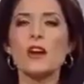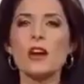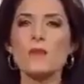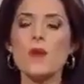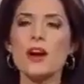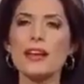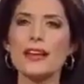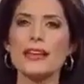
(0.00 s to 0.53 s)

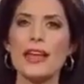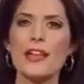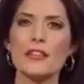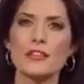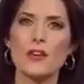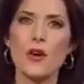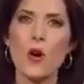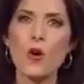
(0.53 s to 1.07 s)
stock market
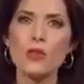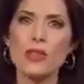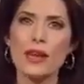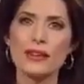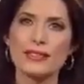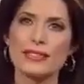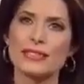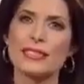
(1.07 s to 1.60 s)
gathered a whole
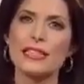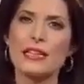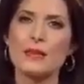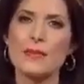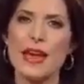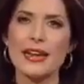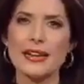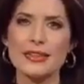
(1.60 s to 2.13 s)
lot of
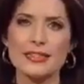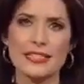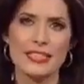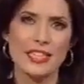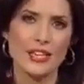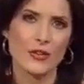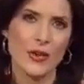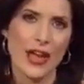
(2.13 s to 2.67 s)
steam heading into
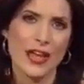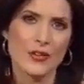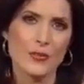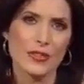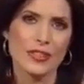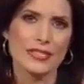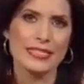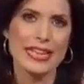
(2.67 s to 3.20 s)
the year end,
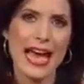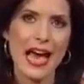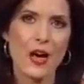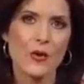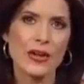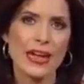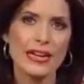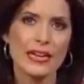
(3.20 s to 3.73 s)
with the
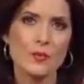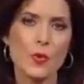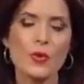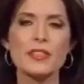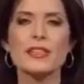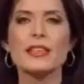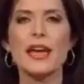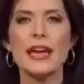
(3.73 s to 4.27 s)
Dow gaining
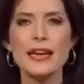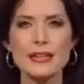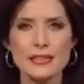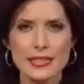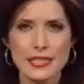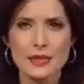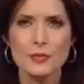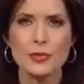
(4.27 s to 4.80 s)
more than
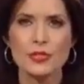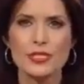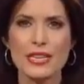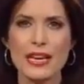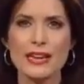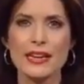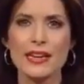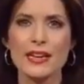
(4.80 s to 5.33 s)

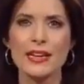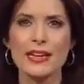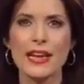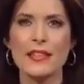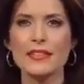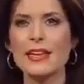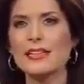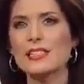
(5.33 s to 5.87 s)
18%
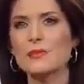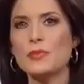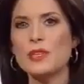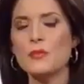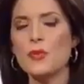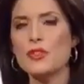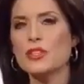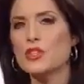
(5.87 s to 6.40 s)
and the
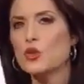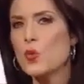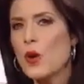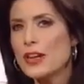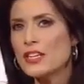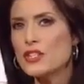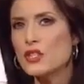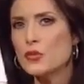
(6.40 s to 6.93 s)
S&P more than
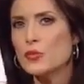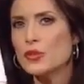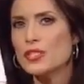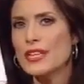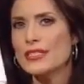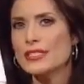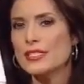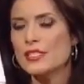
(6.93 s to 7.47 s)

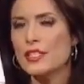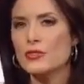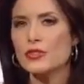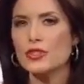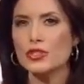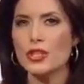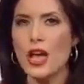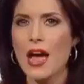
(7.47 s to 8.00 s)
22% since
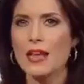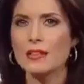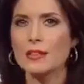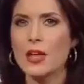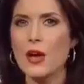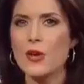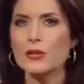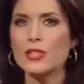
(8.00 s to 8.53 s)
those July
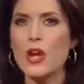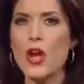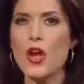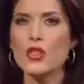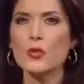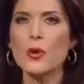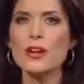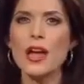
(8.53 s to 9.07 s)
lows.
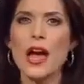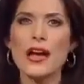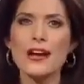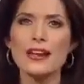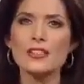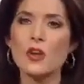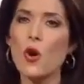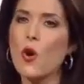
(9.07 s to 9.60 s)
The run
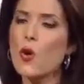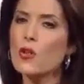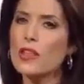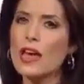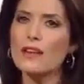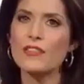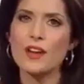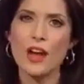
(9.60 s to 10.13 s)
higher has a
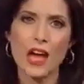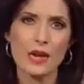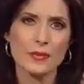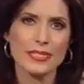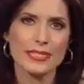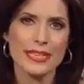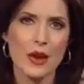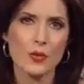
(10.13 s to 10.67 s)
whole lot of
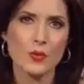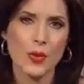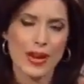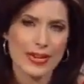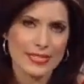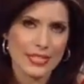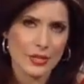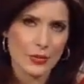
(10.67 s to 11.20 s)
economists now
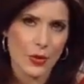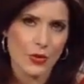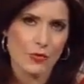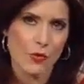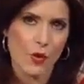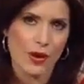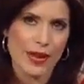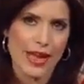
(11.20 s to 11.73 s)
raising
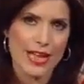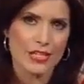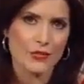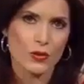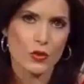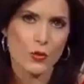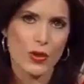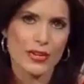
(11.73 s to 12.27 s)
growth
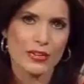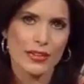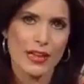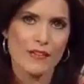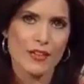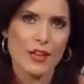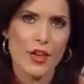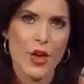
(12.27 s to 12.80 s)
forecasts for
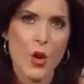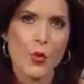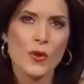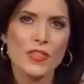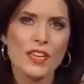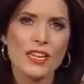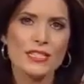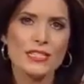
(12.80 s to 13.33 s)
2011,
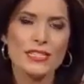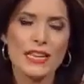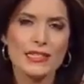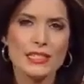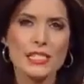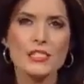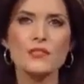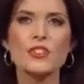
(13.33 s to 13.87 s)
with the
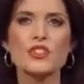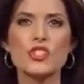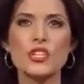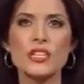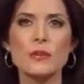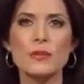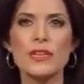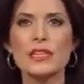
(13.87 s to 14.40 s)
consensus for
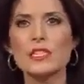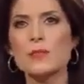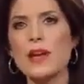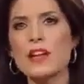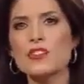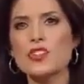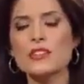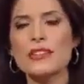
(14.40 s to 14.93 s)
GDP
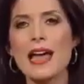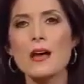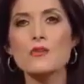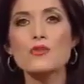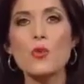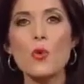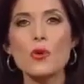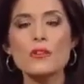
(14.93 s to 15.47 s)
expansion
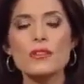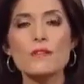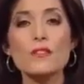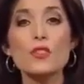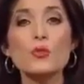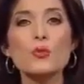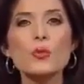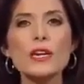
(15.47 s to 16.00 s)
now north of
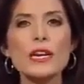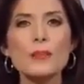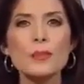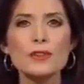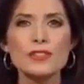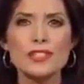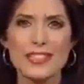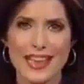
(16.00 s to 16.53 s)

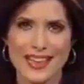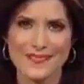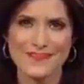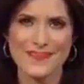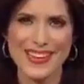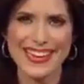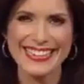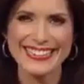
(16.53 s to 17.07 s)
3%.
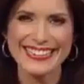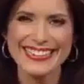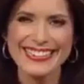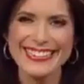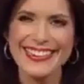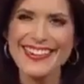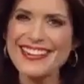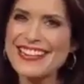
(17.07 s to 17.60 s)
But
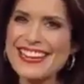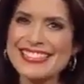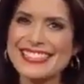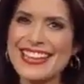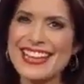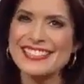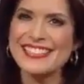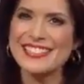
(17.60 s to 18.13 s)
our
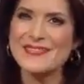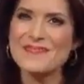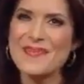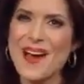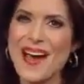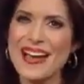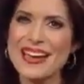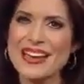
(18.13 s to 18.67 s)
next guest isn't
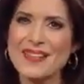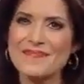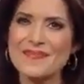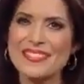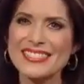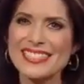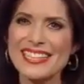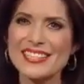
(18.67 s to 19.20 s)
buying it
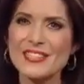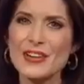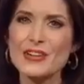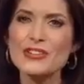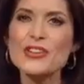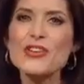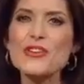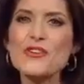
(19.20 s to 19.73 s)
and says there
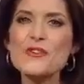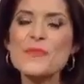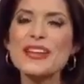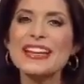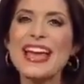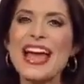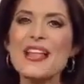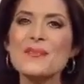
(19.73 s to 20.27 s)
are too
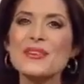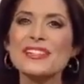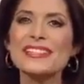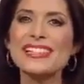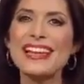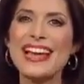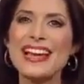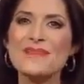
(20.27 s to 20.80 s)
many headwinds